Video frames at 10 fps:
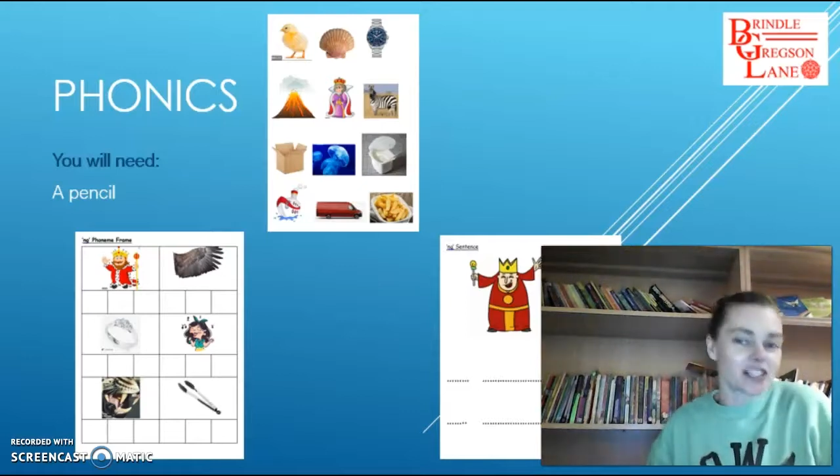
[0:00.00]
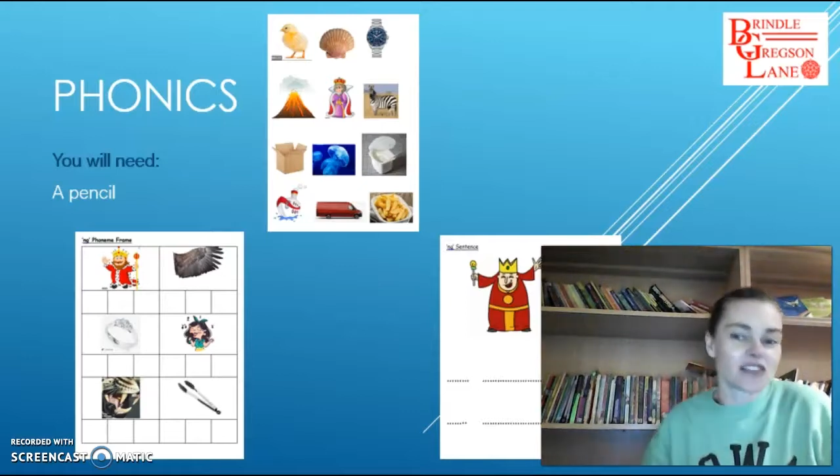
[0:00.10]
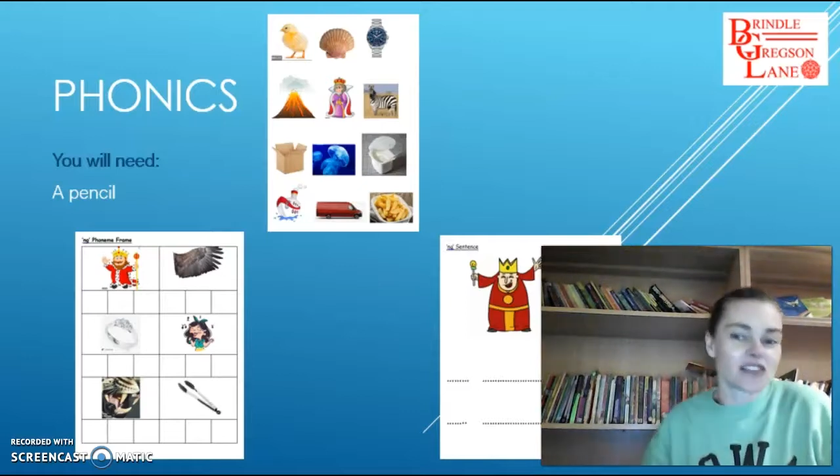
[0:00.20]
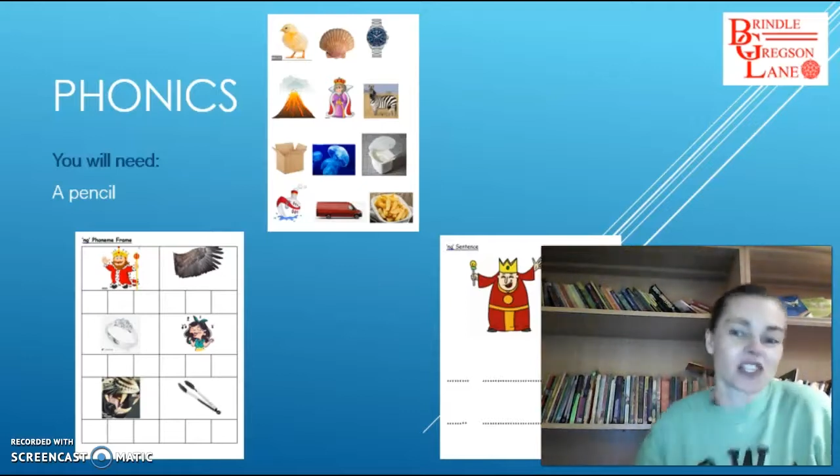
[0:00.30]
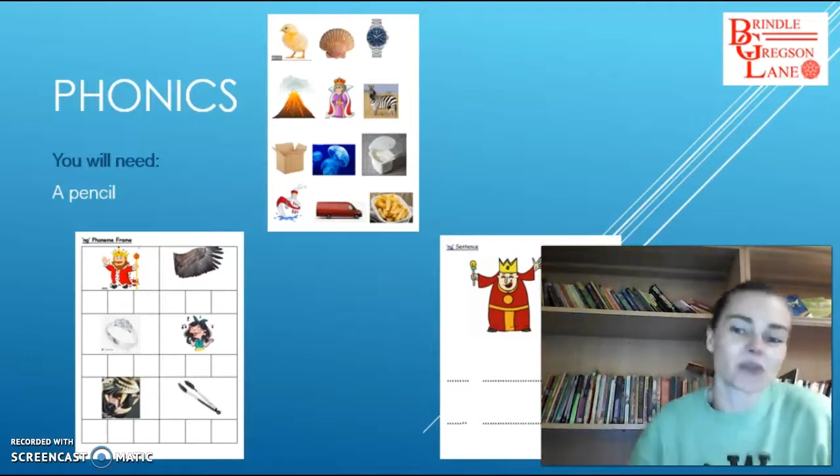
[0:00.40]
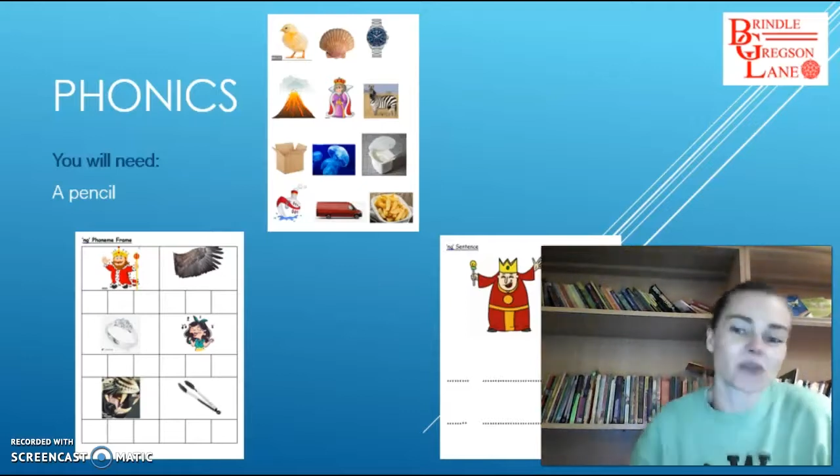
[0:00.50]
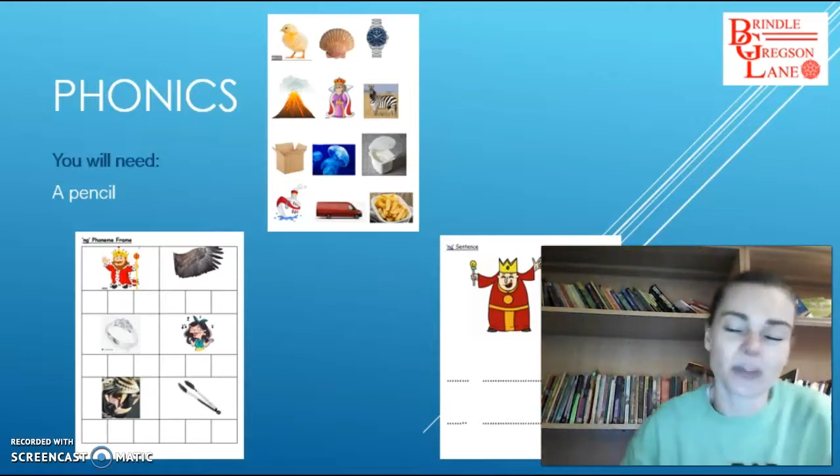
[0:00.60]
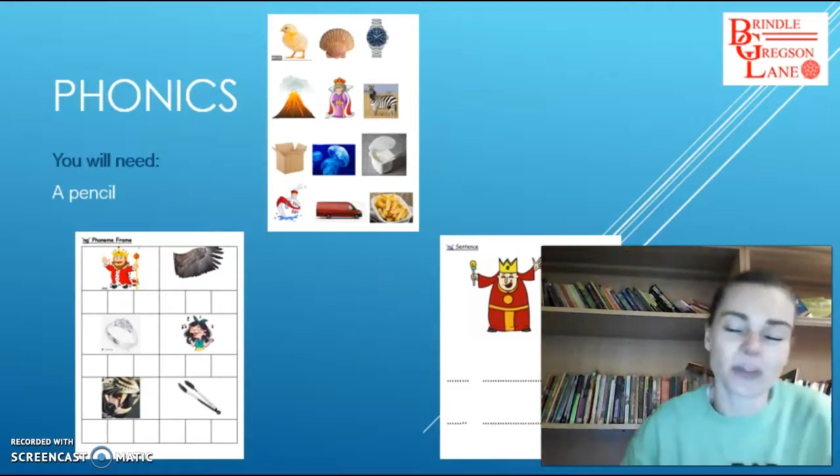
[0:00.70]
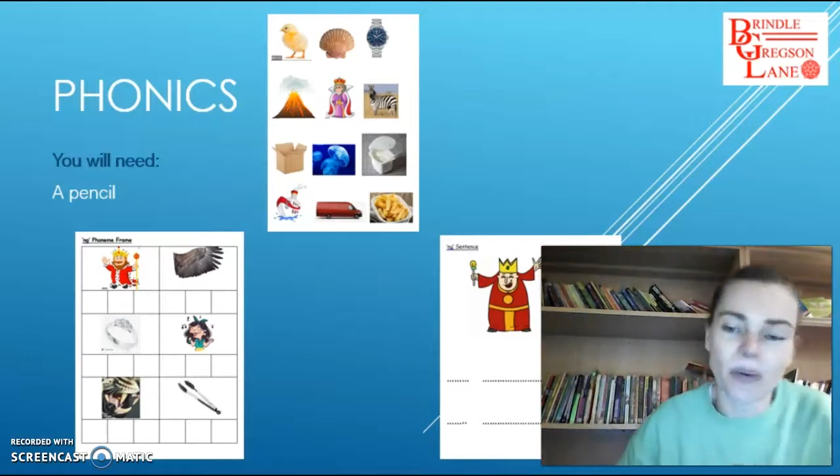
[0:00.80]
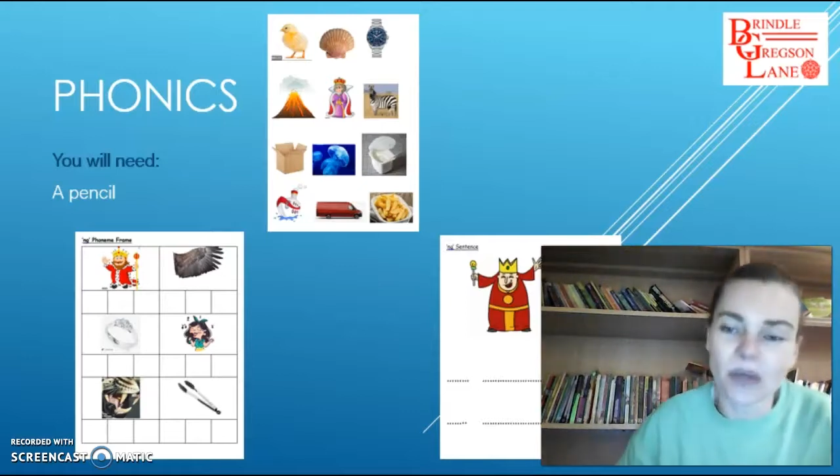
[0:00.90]
So if you just want to
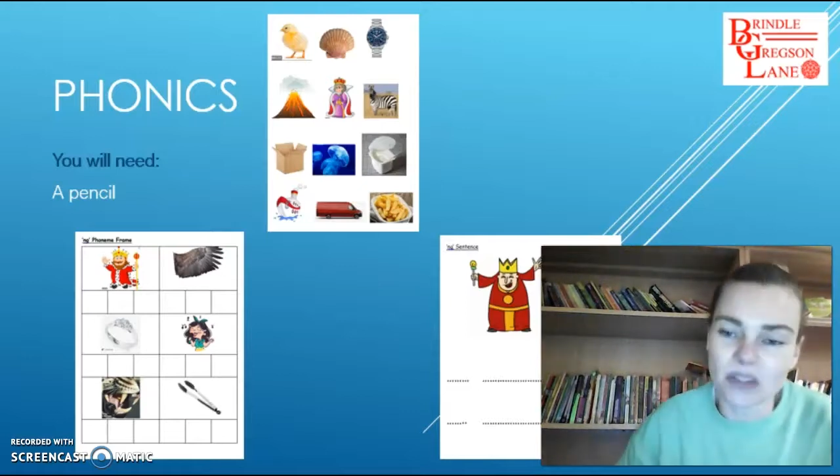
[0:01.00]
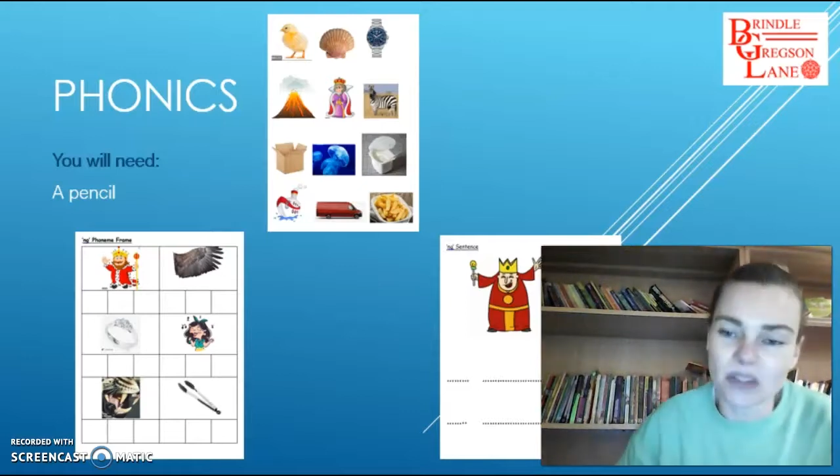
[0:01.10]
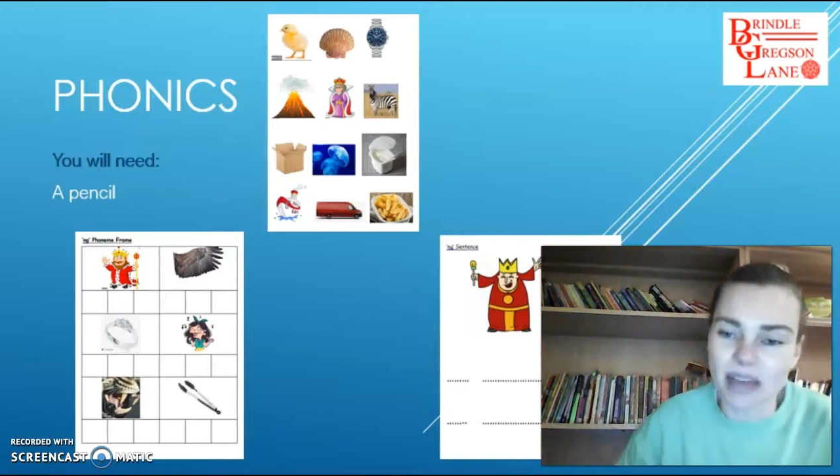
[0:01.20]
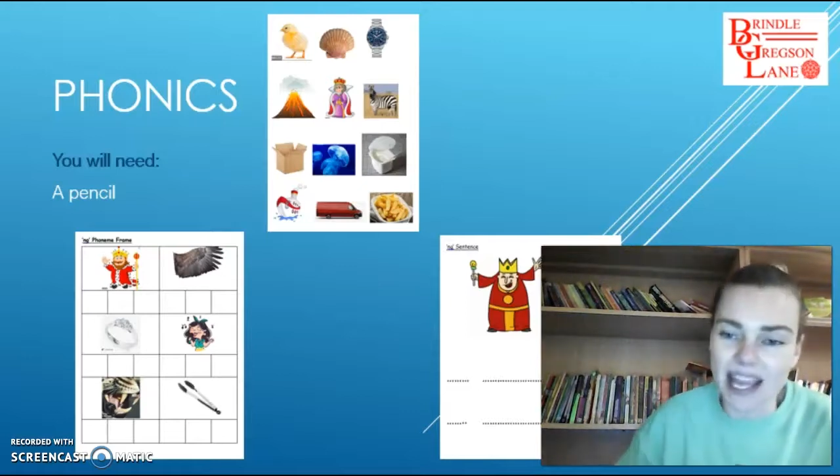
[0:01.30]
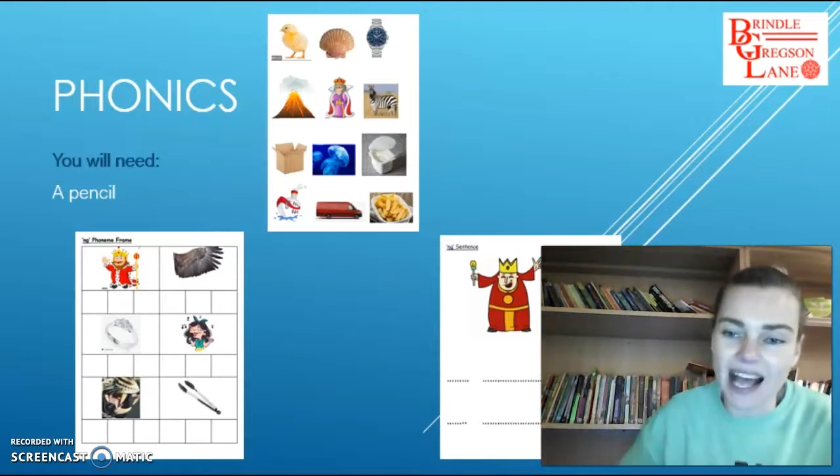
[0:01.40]
pause me